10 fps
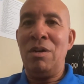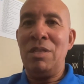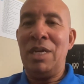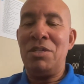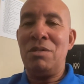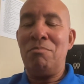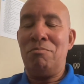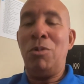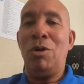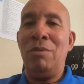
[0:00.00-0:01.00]
That's
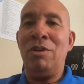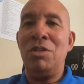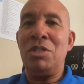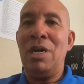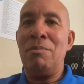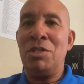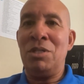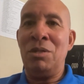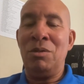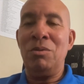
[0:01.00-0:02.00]
part of our job, is to
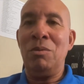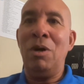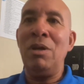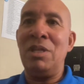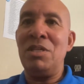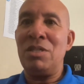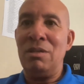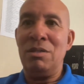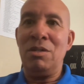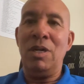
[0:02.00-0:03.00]
know who all of these
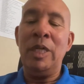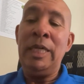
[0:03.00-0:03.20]
kids are.